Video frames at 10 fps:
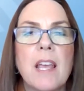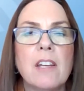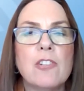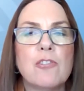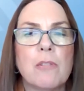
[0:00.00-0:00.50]

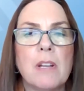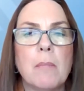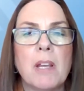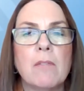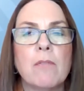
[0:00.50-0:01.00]
any
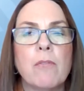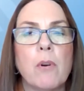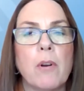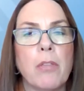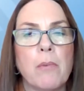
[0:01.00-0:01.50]
treatment
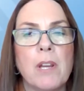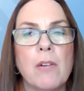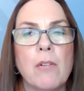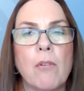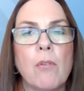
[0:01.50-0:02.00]
for a
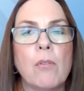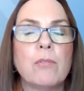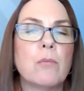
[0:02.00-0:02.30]
3-year-old